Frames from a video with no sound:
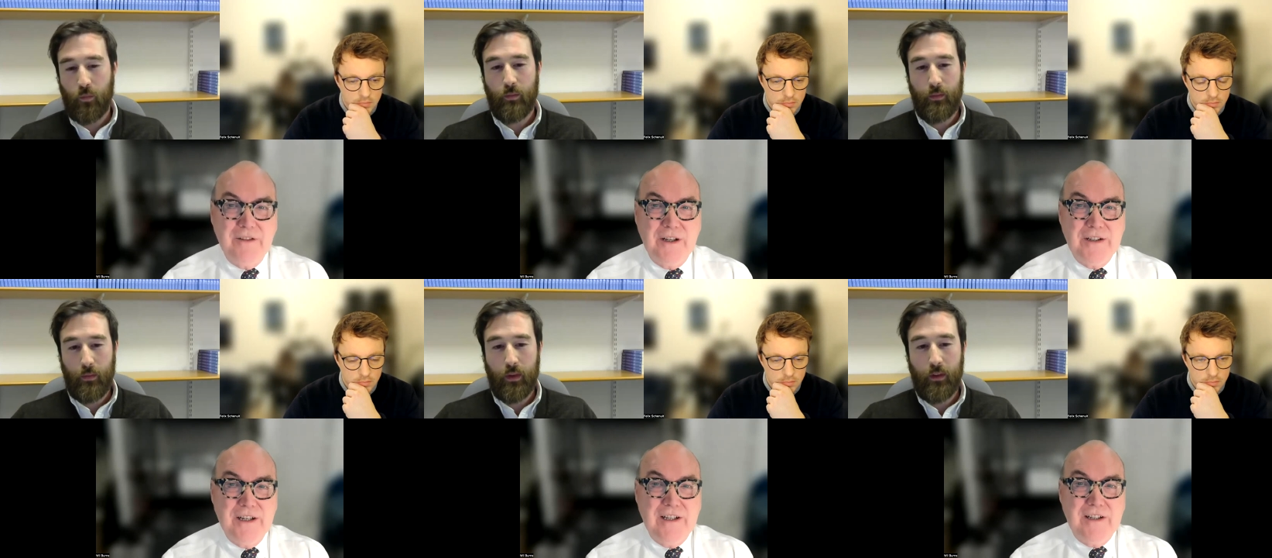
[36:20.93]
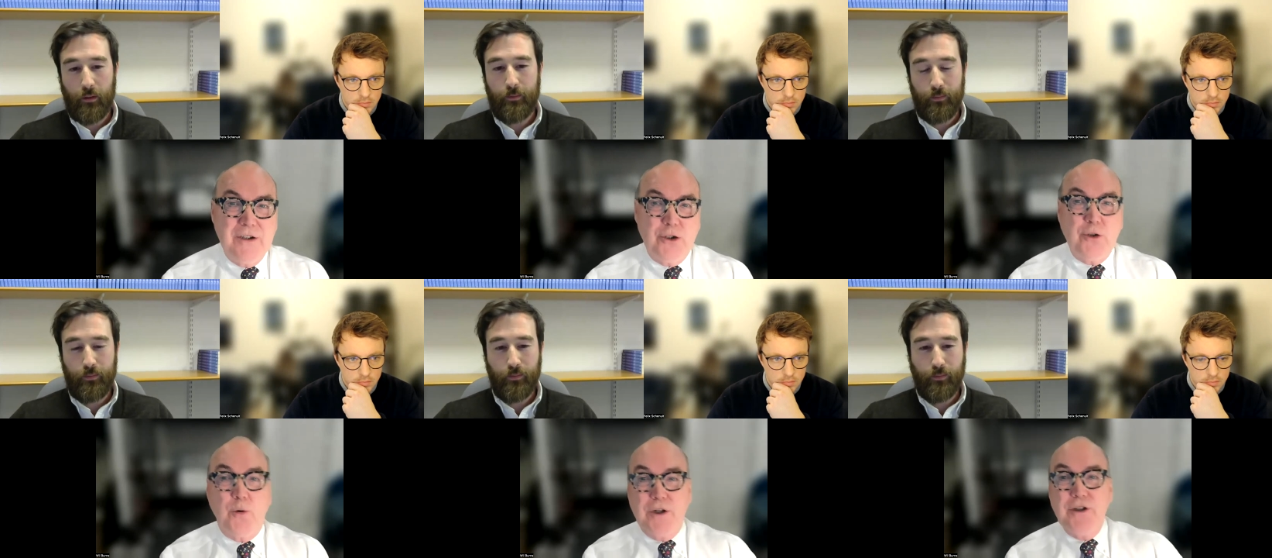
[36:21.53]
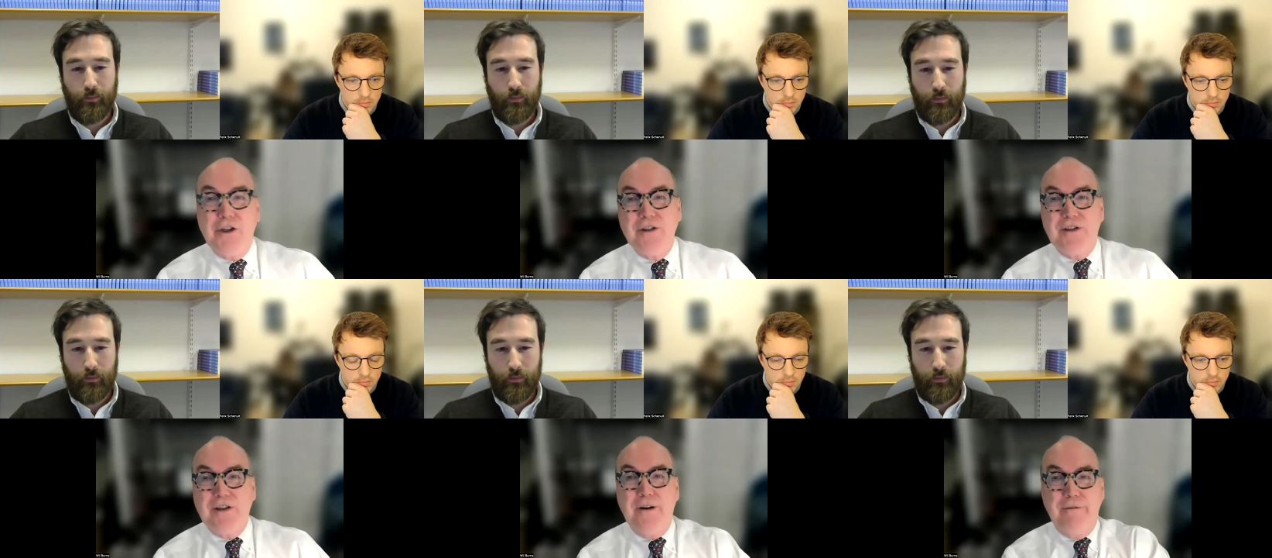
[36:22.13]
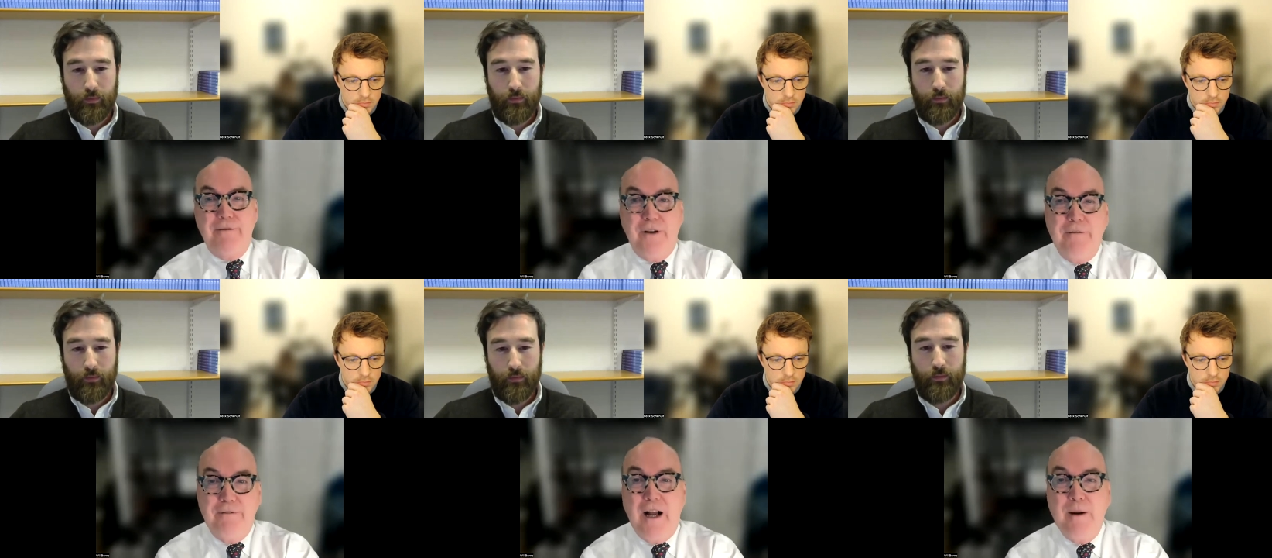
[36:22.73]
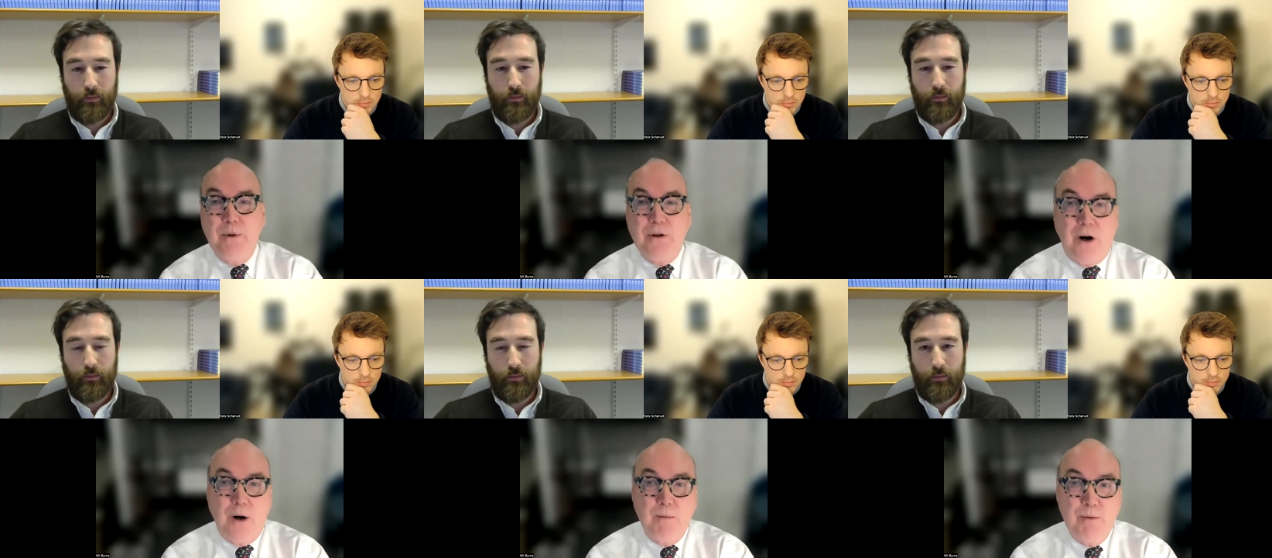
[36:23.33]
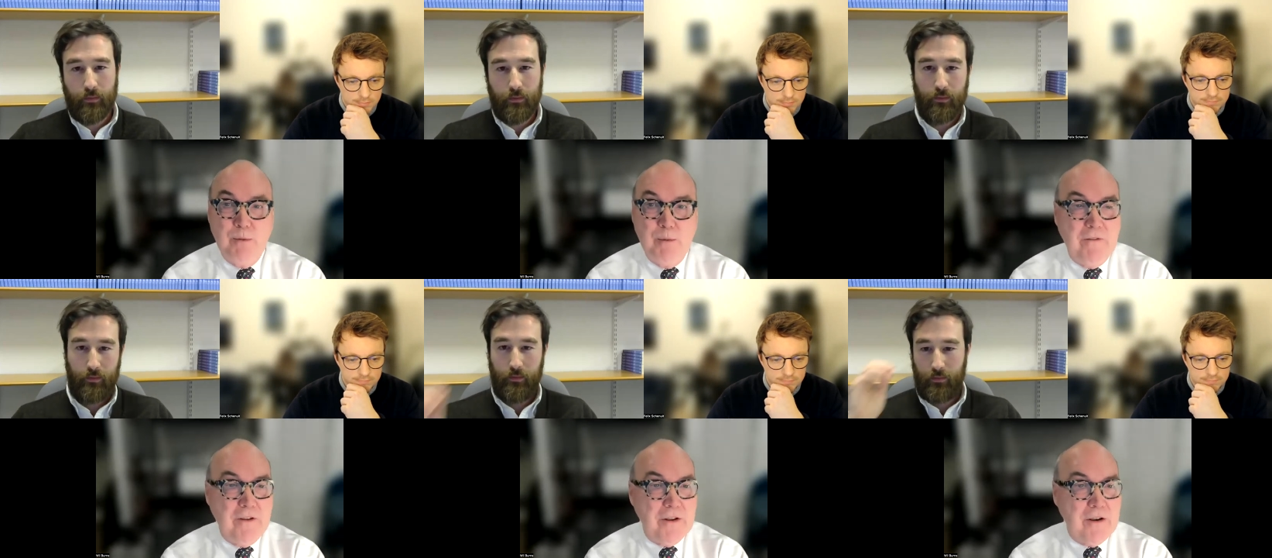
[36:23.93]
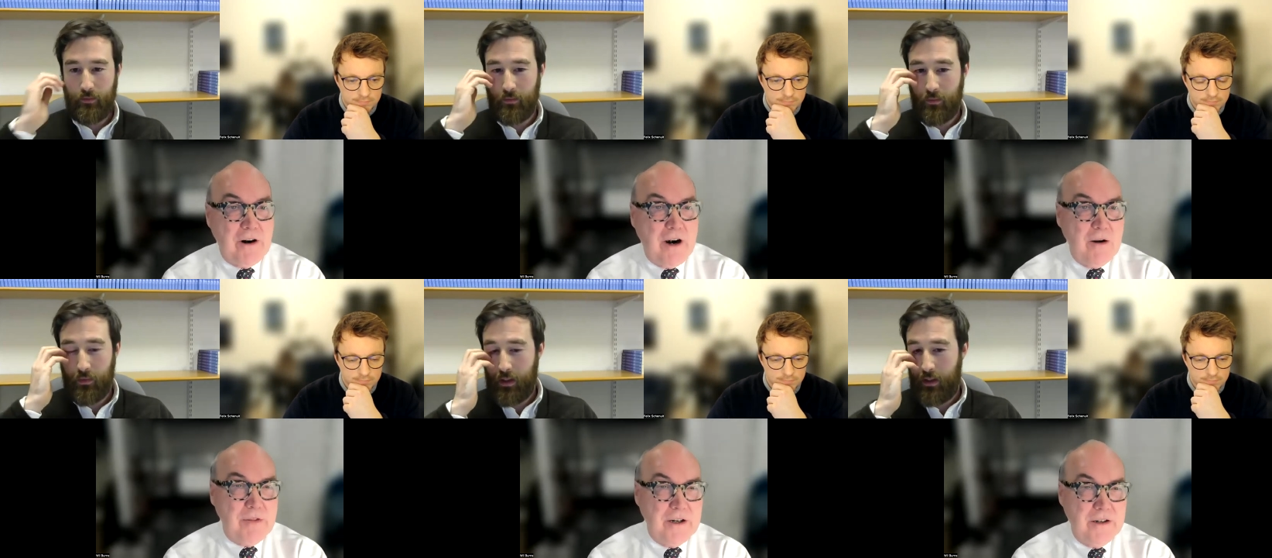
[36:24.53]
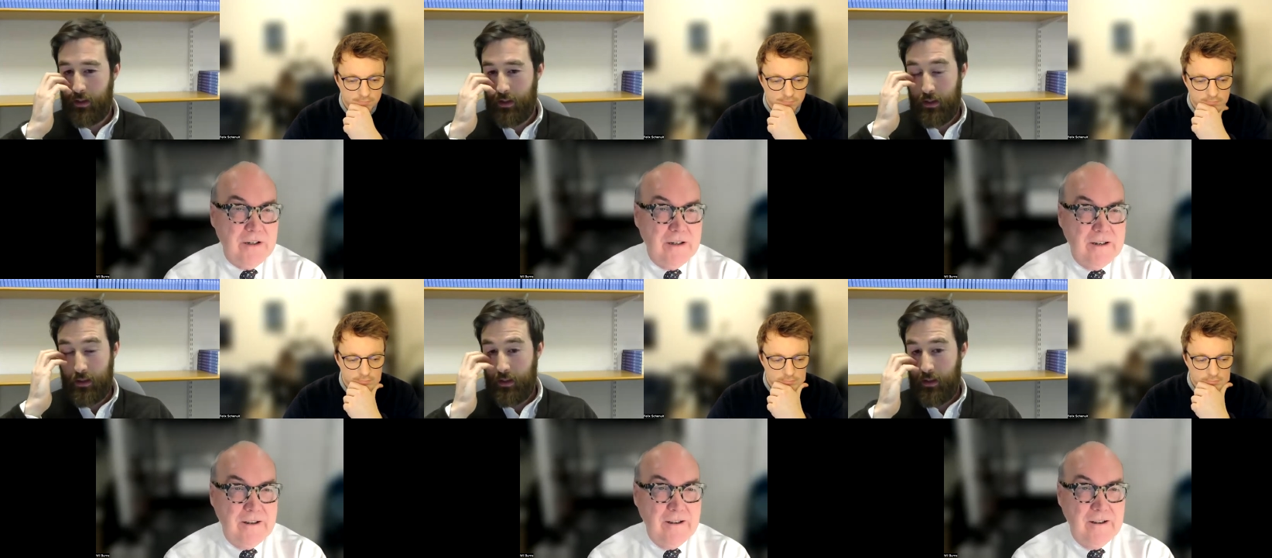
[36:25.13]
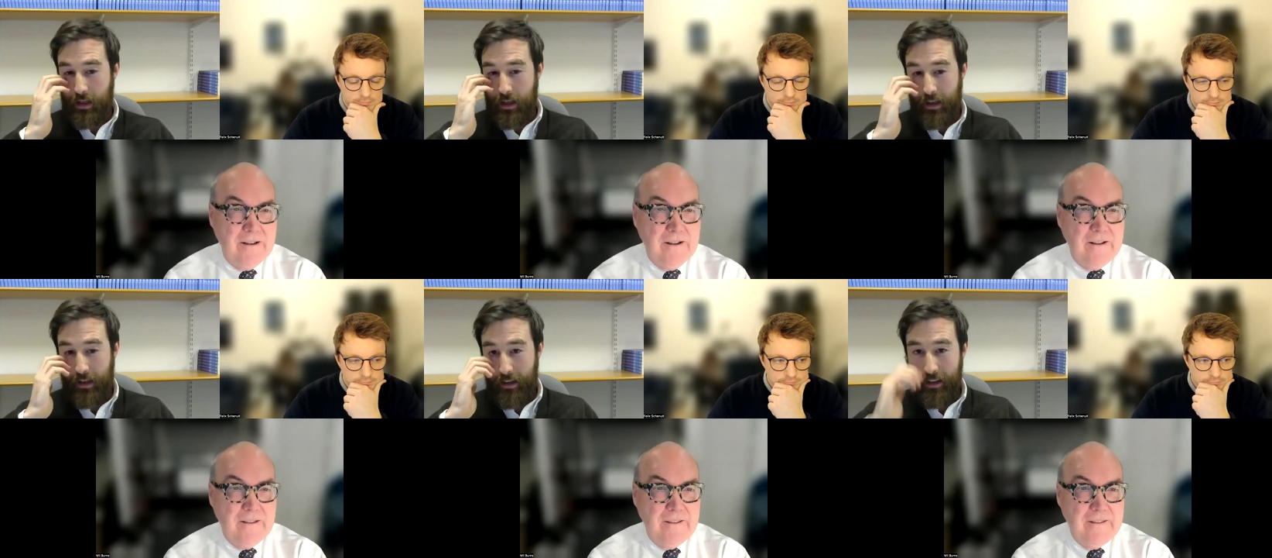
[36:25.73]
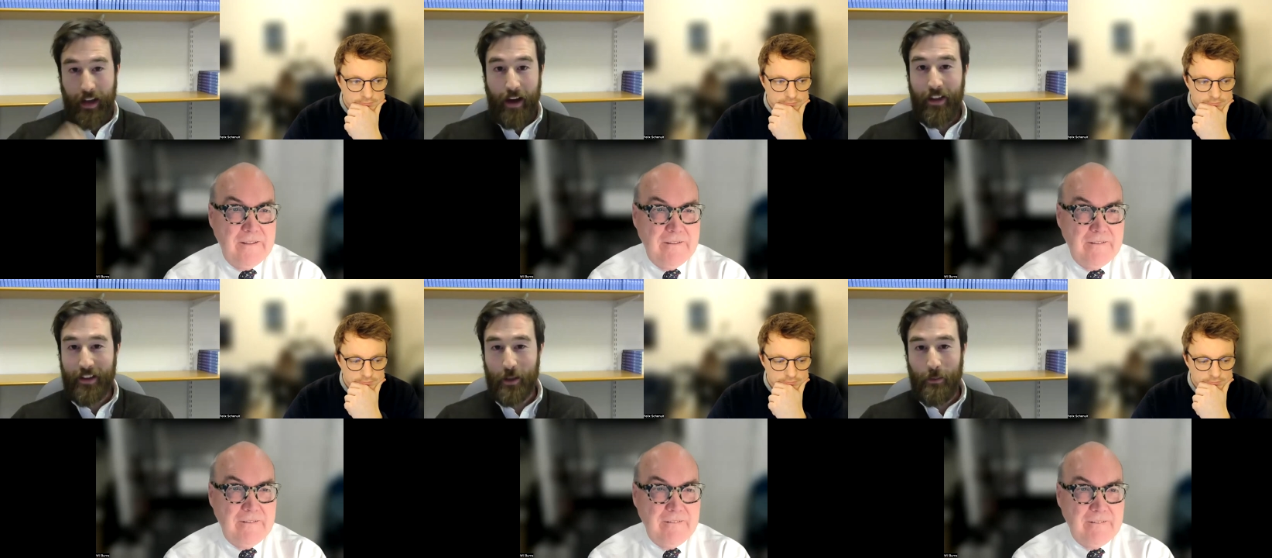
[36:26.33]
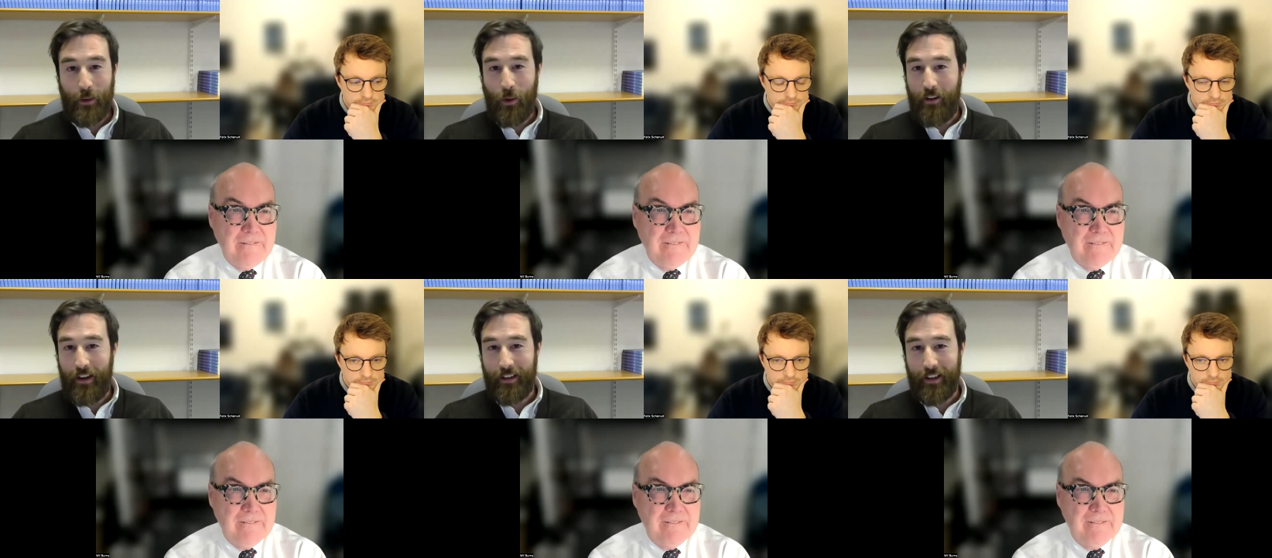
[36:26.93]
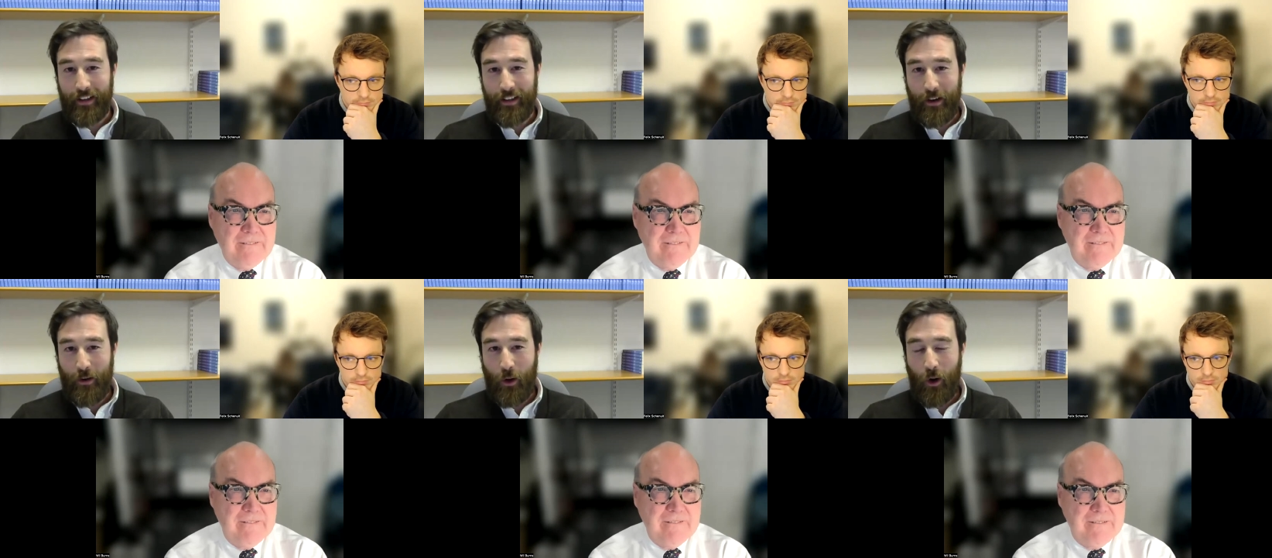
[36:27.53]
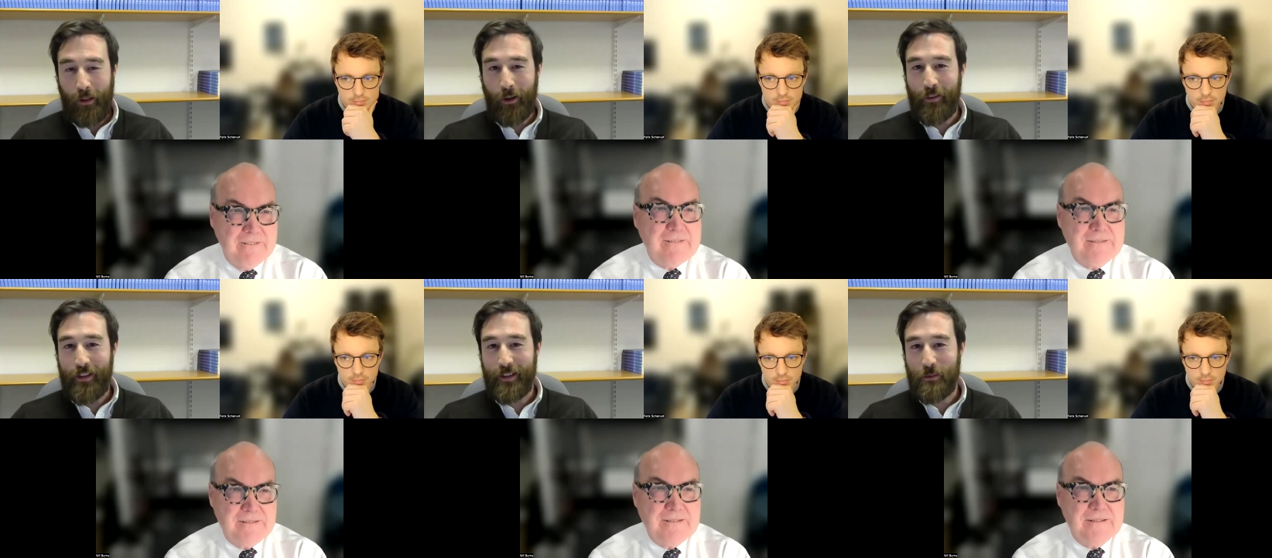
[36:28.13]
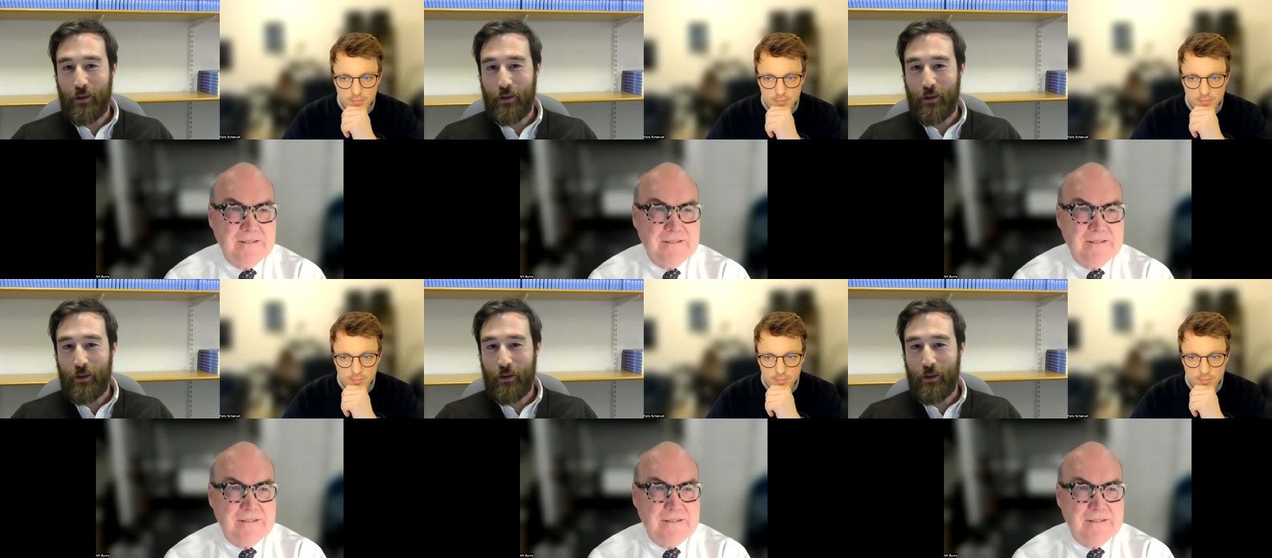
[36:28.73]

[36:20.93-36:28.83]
Speaker 1: of the the shortages of of viable carbon removal that are out
Speaker 2: there yeah that's the big worry i think you know a lot of this is